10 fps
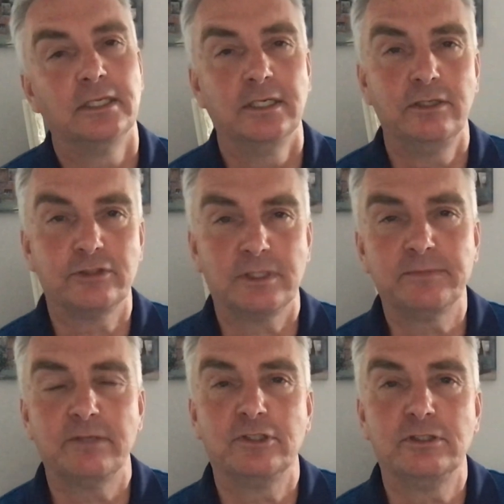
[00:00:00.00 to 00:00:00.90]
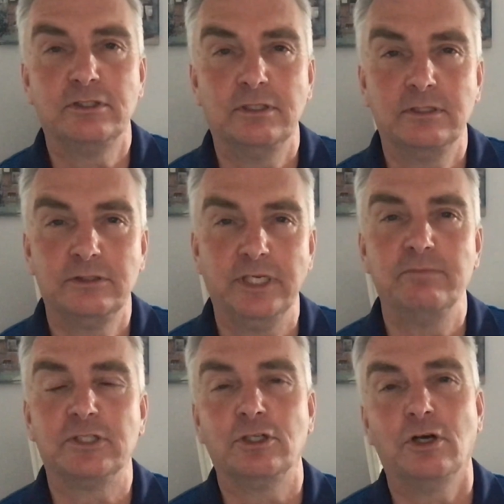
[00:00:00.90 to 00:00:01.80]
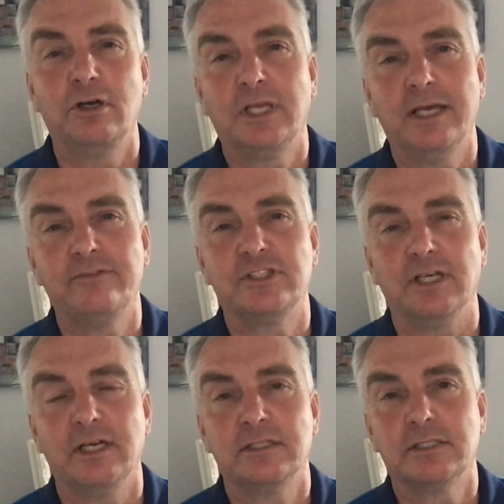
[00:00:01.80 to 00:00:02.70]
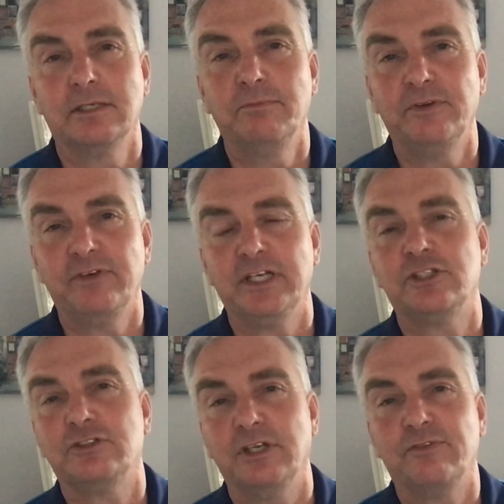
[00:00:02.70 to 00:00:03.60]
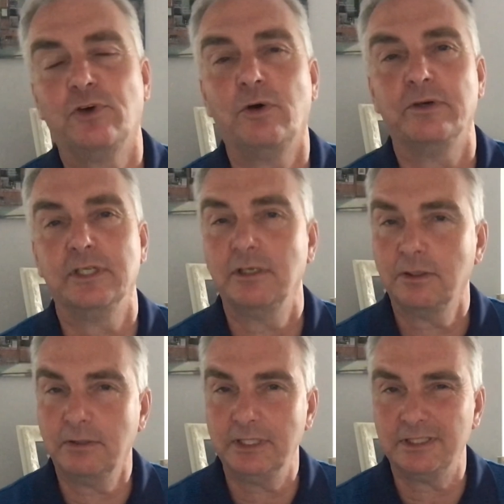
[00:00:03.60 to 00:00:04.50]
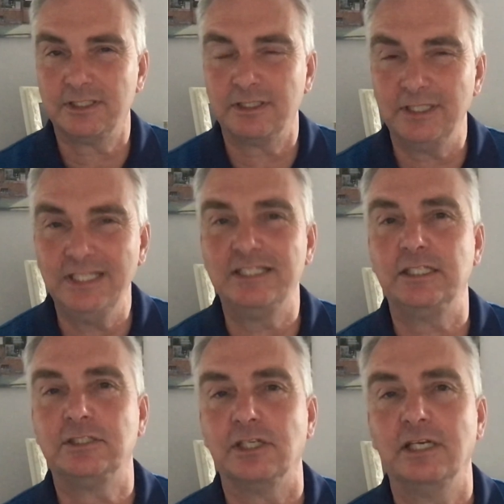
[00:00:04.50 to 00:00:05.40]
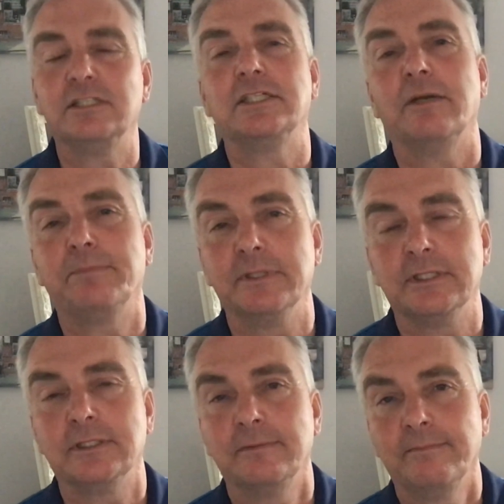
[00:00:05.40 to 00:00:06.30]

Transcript: you know, sometimes the dreams that God gives us can be very straightforward and quite easy to interpret.